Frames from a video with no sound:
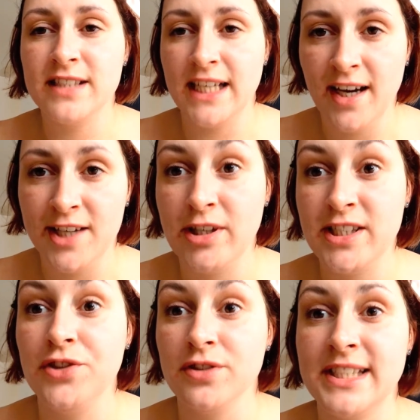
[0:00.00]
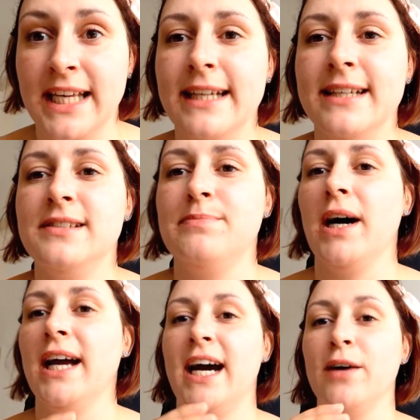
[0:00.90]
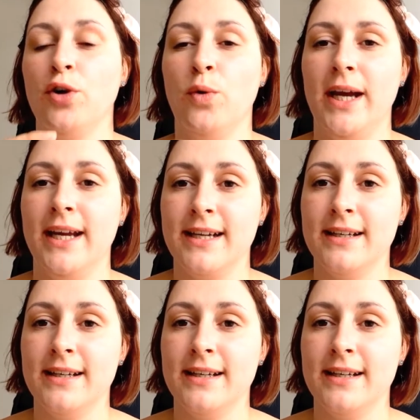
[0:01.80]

dehydrated your skin is by how quick